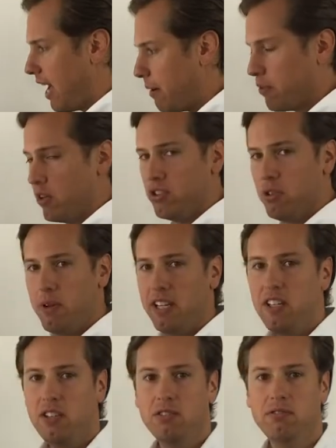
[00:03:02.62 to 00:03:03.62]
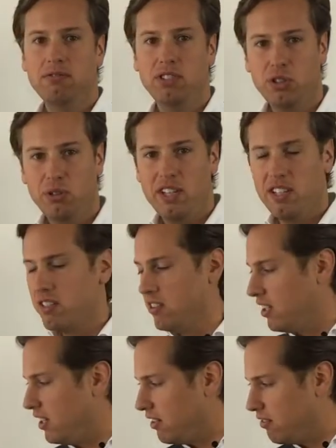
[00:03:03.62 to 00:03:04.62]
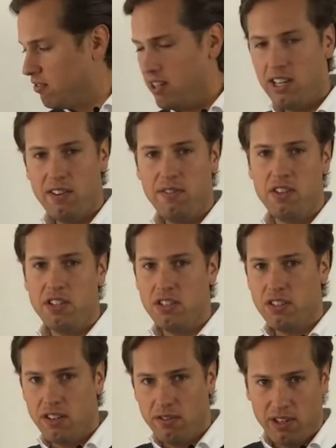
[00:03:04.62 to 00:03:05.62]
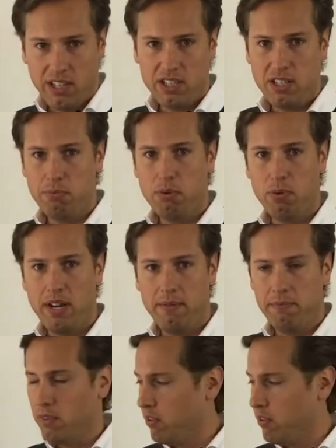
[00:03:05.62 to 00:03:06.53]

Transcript: I'm going to make you do this in a really efficient and really simple way.